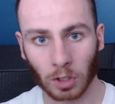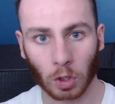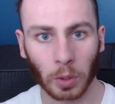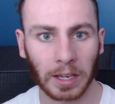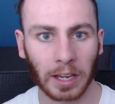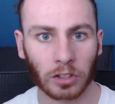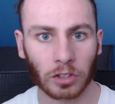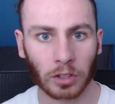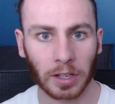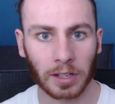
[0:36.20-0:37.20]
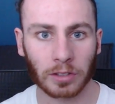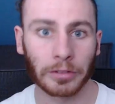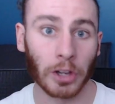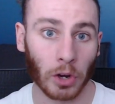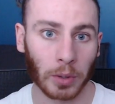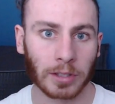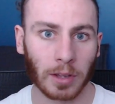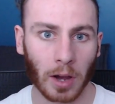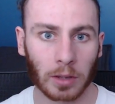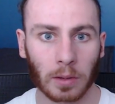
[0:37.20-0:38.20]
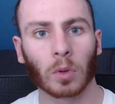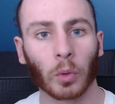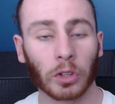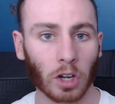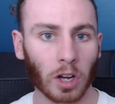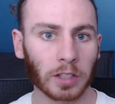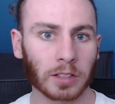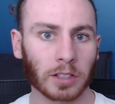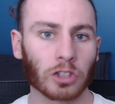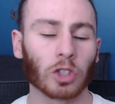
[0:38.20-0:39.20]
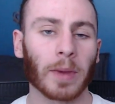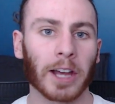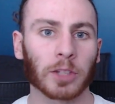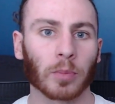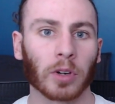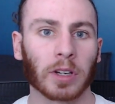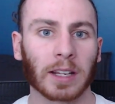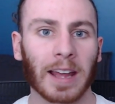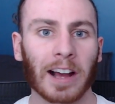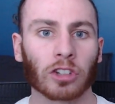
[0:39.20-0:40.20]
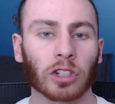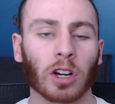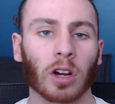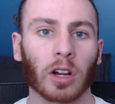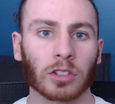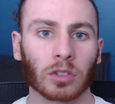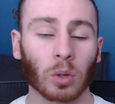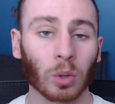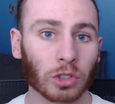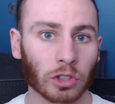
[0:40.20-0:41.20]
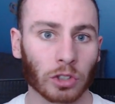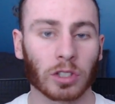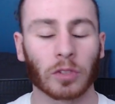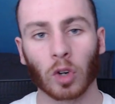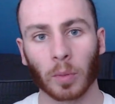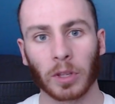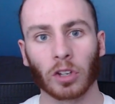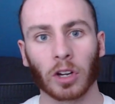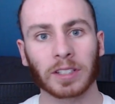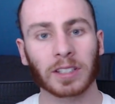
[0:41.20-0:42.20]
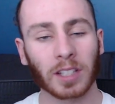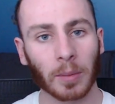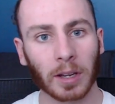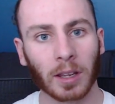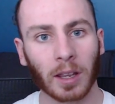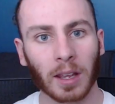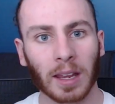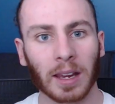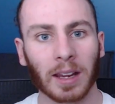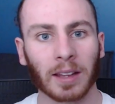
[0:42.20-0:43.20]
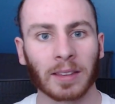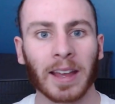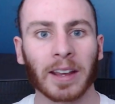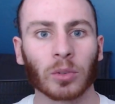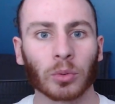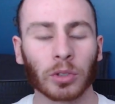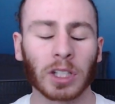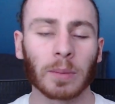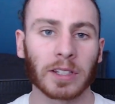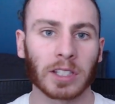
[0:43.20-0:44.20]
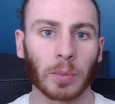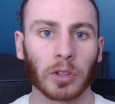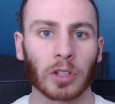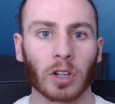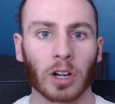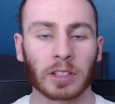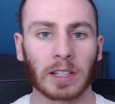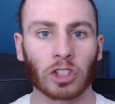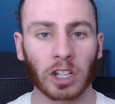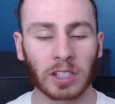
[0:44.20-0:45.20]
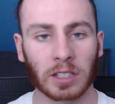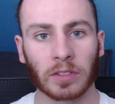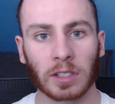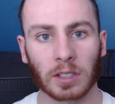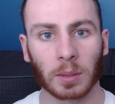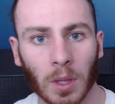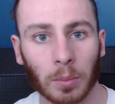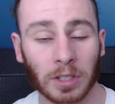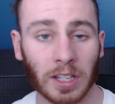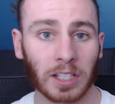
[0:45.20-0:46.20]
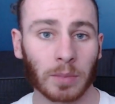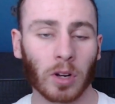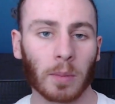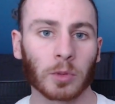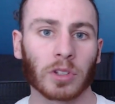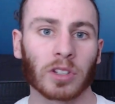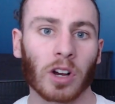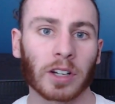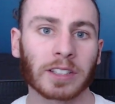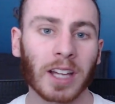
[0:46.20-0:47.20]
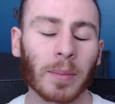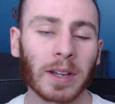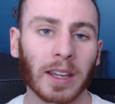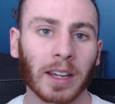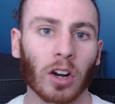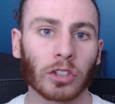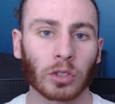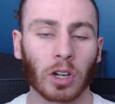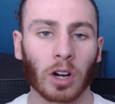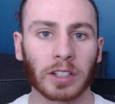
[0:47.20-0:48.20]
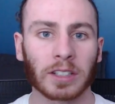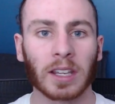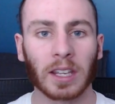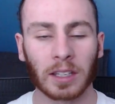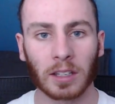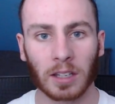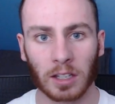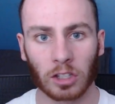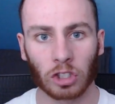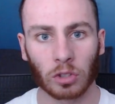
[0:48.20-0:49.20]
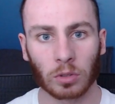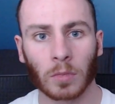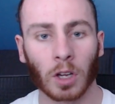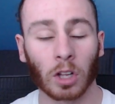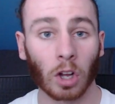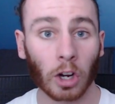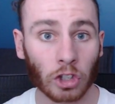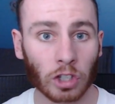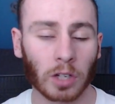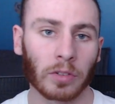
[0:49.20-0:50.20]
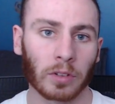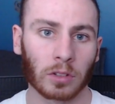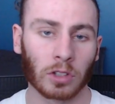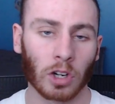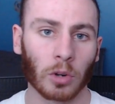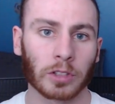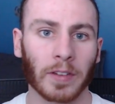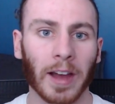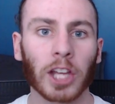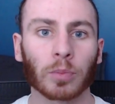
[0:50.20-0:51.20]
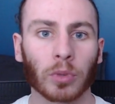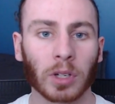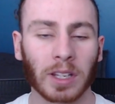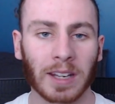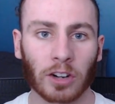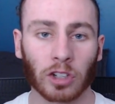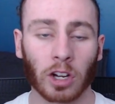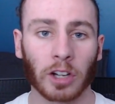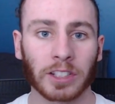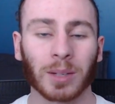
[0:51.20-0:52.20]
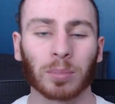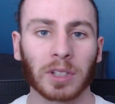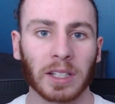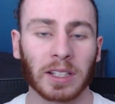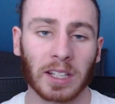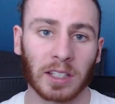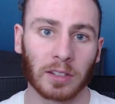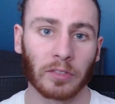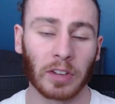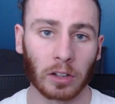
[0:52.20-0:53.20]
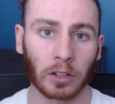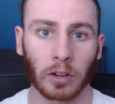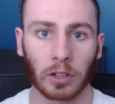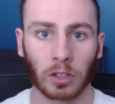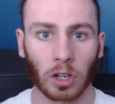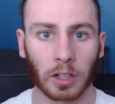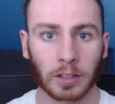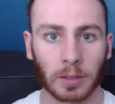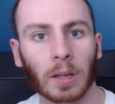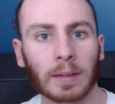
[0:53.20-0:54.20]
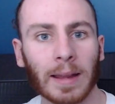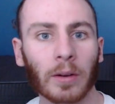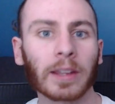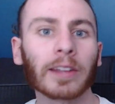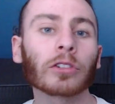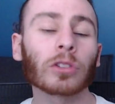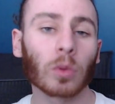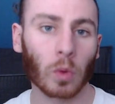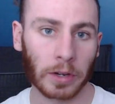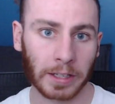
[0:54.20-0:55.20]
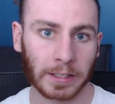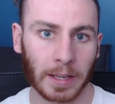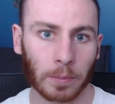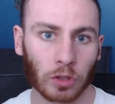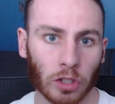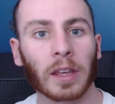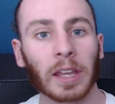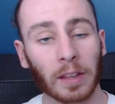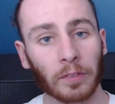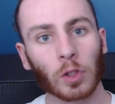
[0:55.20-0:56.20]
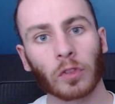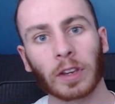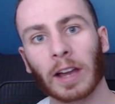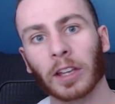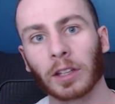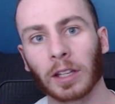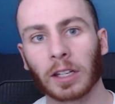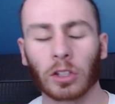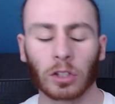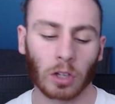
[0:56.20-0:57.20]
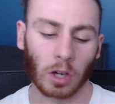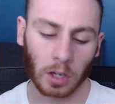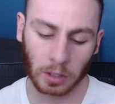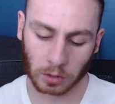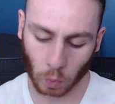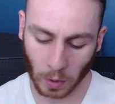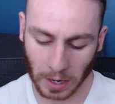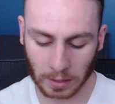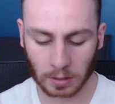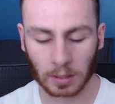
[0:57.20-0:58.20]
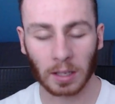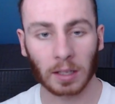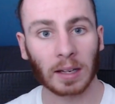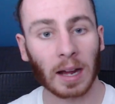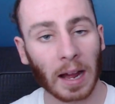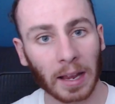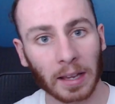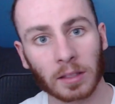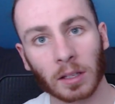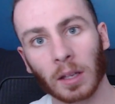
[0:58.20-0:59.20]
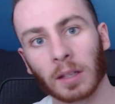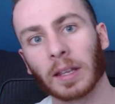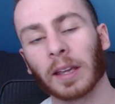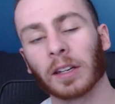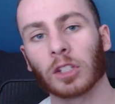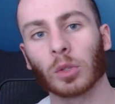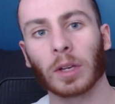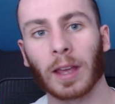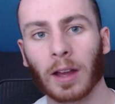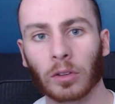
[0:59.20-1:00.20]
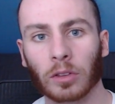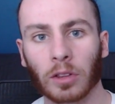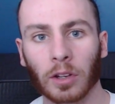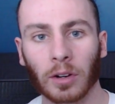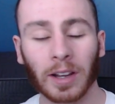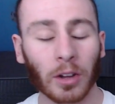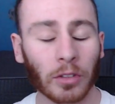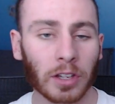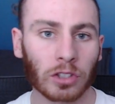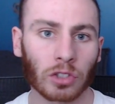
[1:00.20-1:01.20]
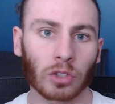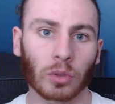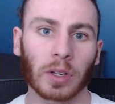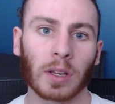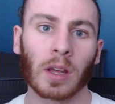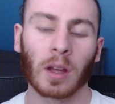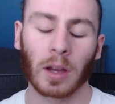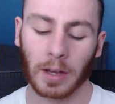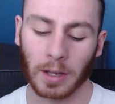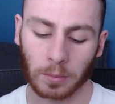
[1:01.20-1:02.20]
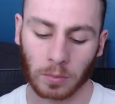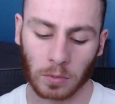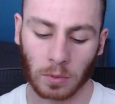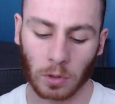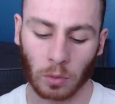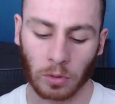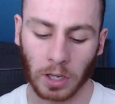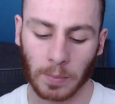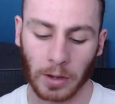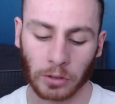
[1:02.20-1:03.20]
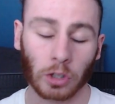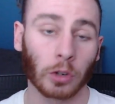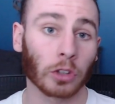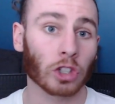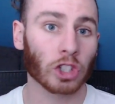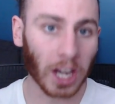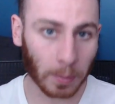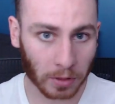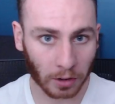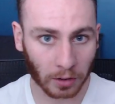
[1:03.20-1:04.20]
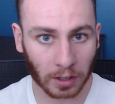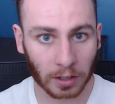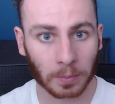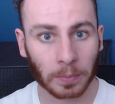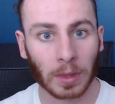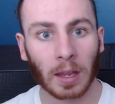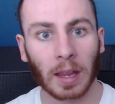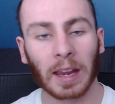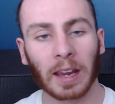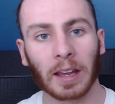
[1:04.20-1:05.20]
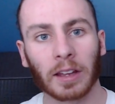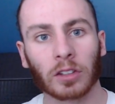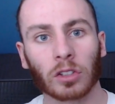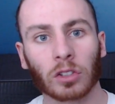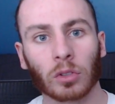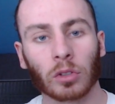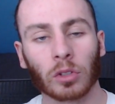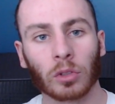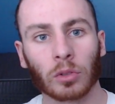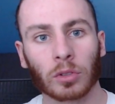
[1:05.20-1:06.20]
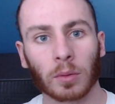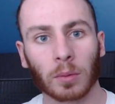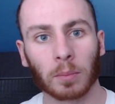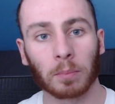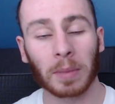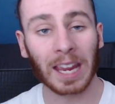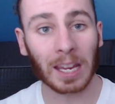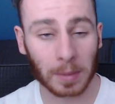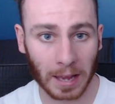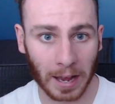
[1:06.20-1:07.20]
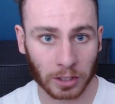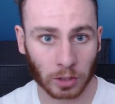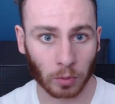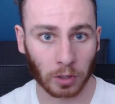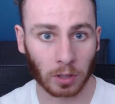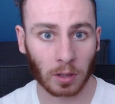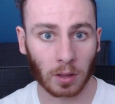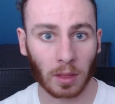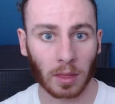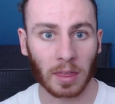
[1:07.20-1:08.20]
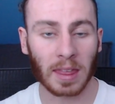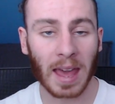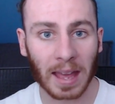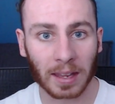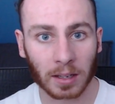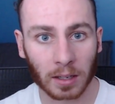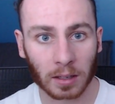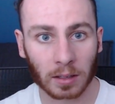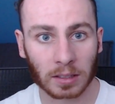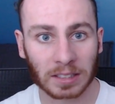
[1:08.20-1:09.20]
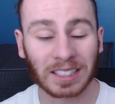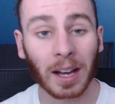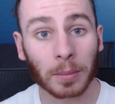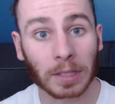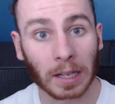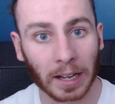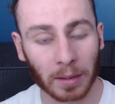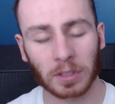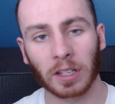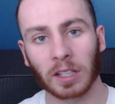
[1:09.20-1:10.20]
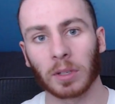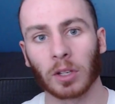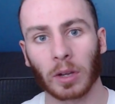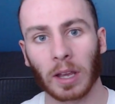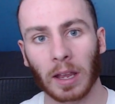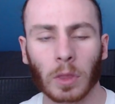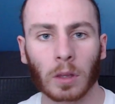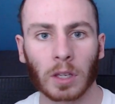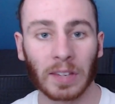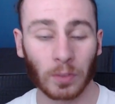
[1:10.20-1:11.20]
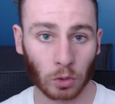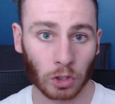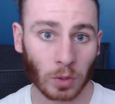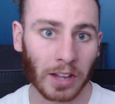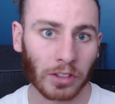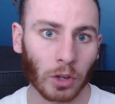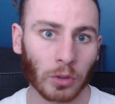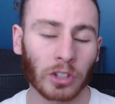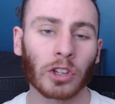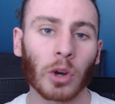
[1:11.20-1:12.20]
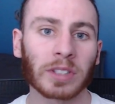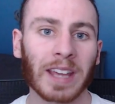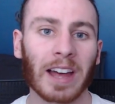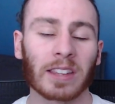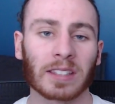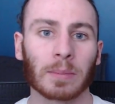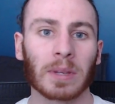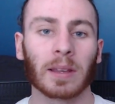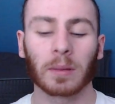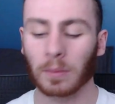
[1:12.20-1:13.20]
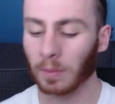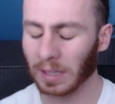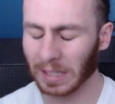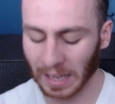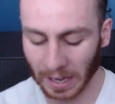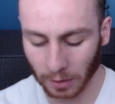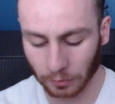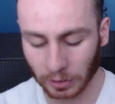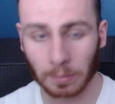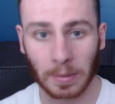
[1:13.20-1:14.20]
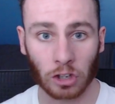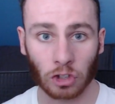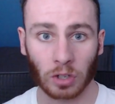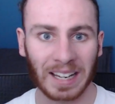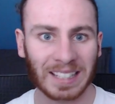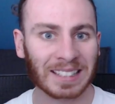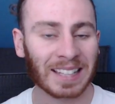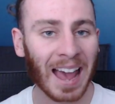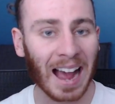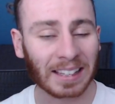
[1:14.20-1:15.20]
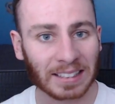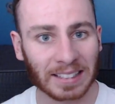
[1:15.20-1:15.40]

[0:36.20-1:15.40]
The quick answer is no, it's not. When dogs consume aspirin, it can actually cause ulcers to form in the dog's stomach, and that can really mess up with the dog's digestive system. Besides the problems with the dog's stomach, it can also cause kidney issues. A large enough dose of aspirin can actually cause complete kidney failure in dogs. Now, here's the one exception. If you've calculated the dog's weight and height, taken into account their health history, you think about the current shape in, and you use baby aspirin, then sometimes it can be okay. If you do that though, the dose has to be carefully measured, exact.